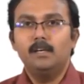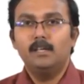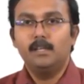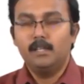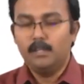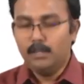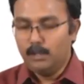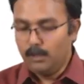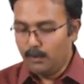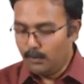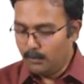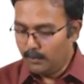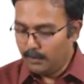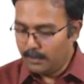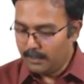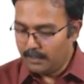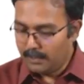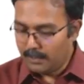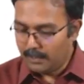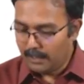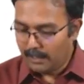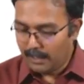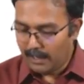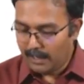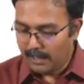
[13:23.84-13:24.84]
you
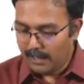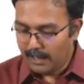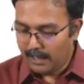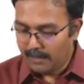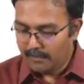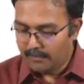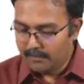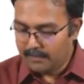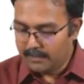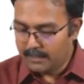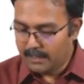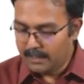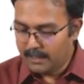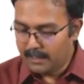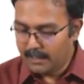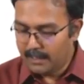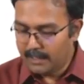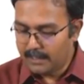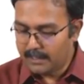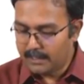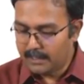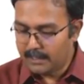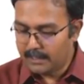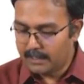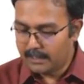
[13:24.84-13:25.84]
would have
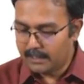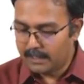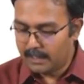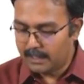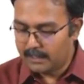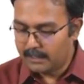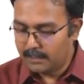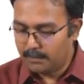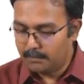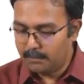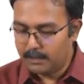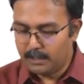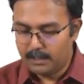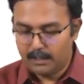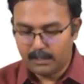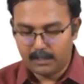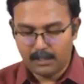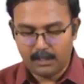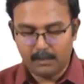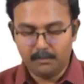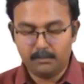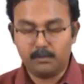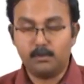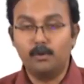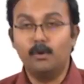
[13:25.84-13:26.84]
generation and consumption
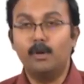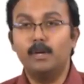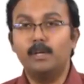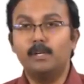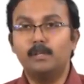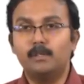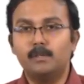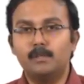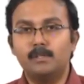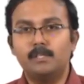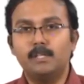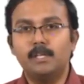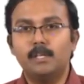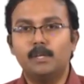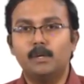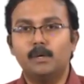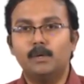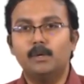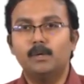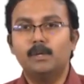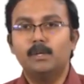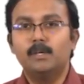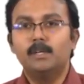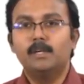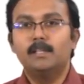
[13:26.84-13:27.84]
terms going to
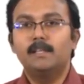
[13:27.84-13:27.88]
0,